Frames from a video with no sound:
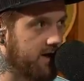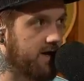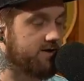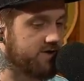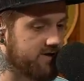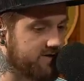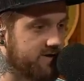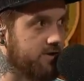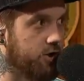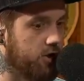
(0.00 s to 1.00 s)
And
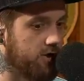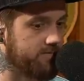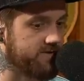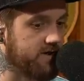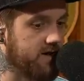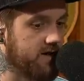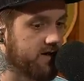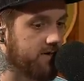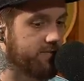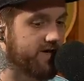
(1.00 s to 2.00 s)
Justin Herbs
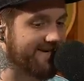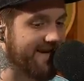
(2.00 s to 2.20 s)
completed